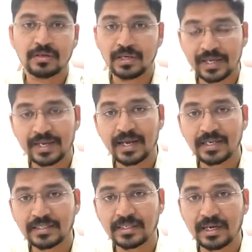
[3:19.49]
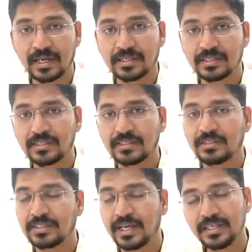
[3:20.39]
lung cancer and
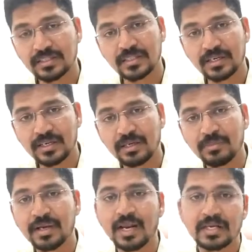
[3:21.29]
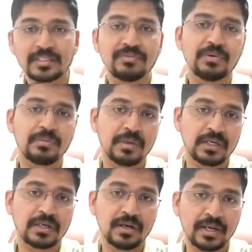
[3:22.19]
has changed the treatment landscape of
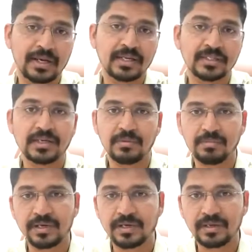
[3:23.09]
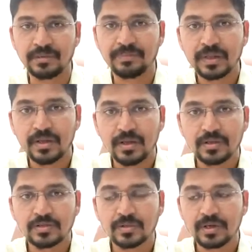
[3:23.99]
lung cancer completely.
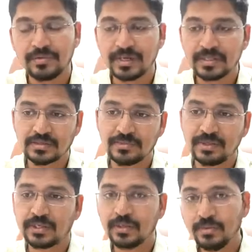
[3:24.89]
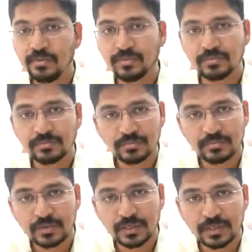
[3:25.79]
So nowadays we give
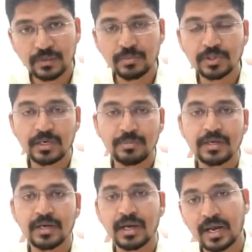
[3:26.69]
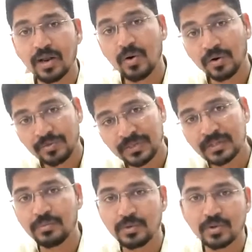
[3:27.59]
chemotherapy along
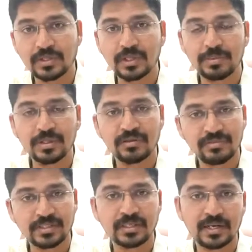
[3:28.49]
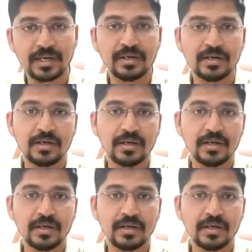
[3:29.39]
with immunotherapy in the first line